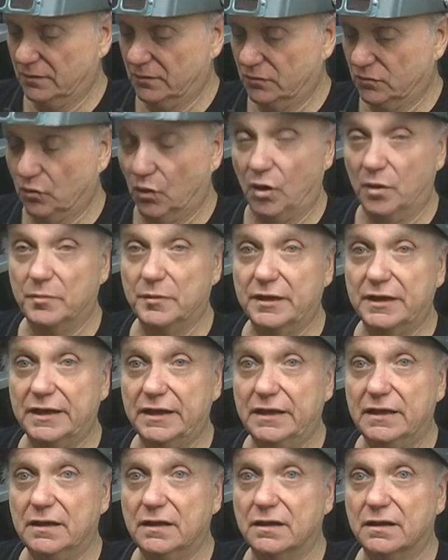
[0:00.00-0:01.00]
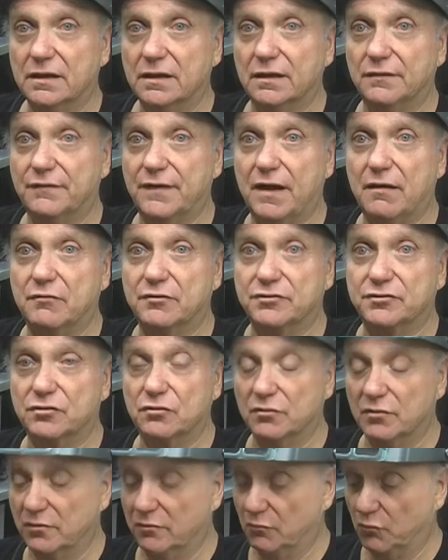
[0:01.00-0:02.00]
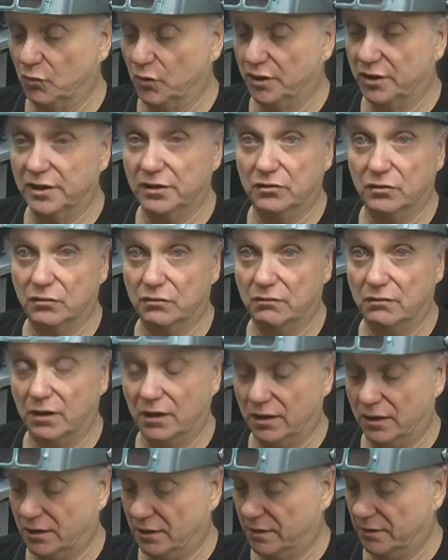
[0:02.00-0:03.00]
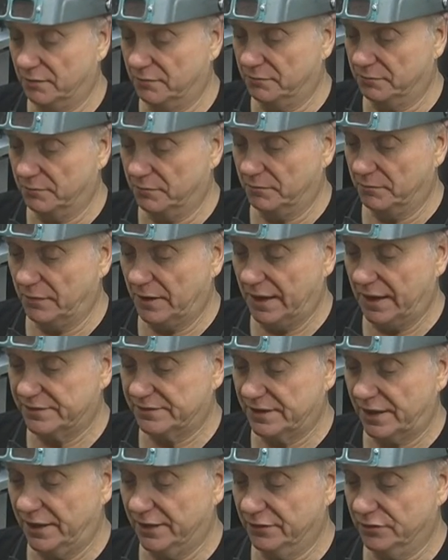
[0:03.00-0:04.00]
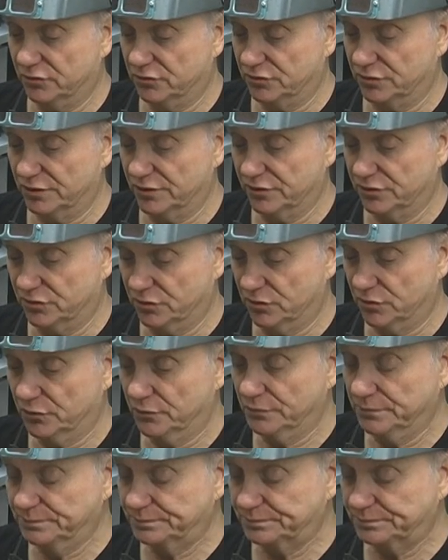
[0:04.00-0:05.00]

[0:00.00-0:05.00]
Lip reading: Normally, if I was working as I usually do,